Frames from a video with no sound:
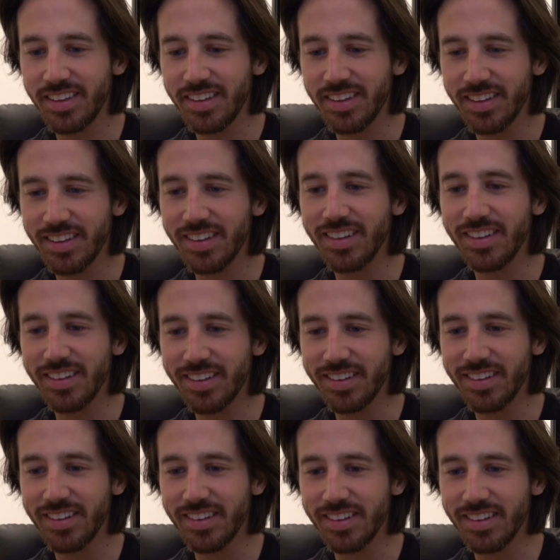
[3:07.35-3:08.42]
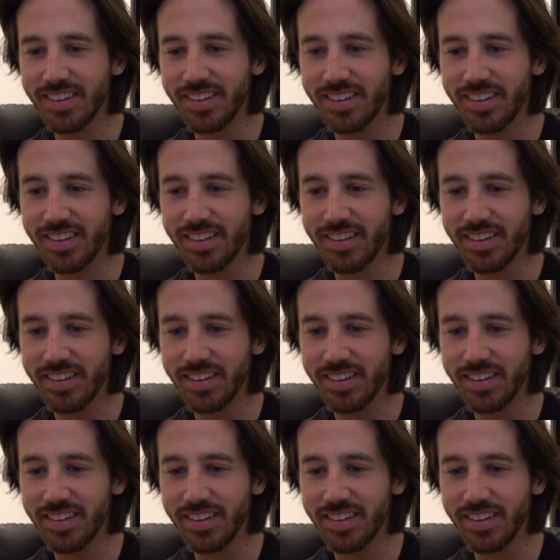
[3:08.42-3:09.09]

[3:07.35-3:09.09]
No one is speaking in this clip.